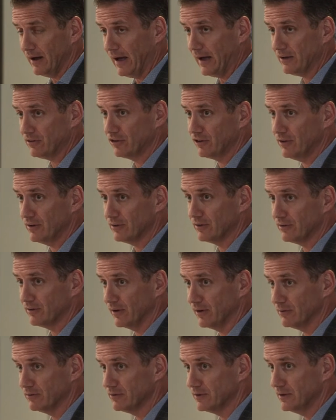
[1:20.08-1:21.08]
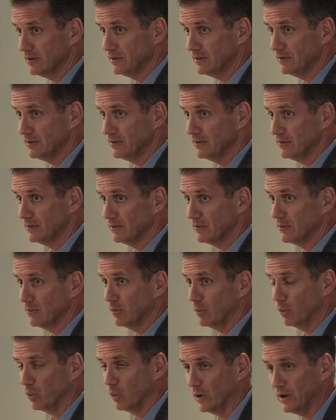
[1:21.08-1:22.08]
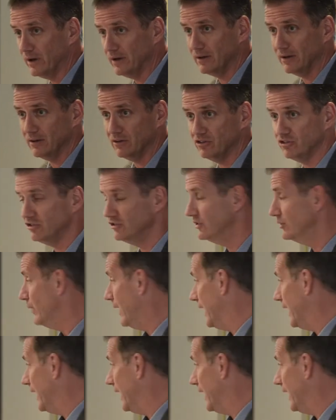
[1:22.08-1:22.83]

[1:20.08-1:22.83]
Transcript: ask yourself what it is you